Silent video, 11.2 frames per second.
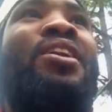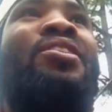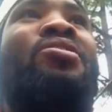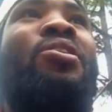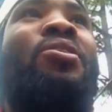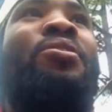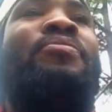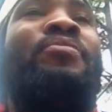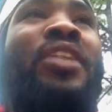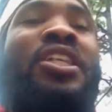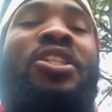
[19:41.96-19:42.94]
So
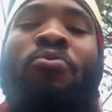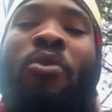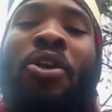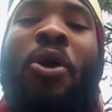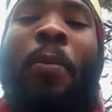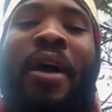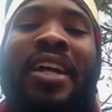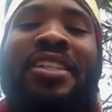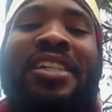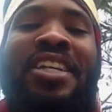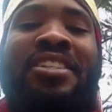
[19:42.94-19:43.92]
this is where your
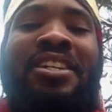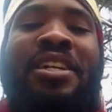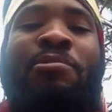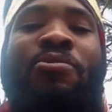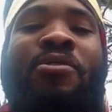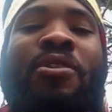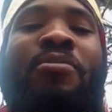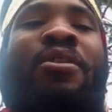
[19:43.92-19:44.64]
imagination comes from.